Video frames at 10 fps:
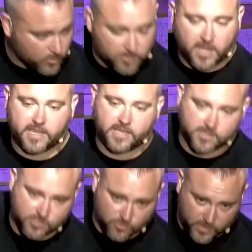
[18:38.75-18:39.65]
When my
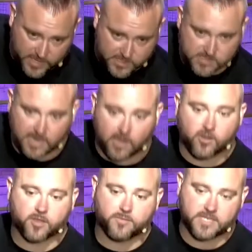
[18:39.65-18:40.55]
kids are raised,
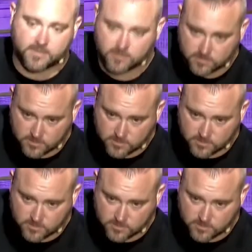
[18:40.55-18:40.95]
I'll commit.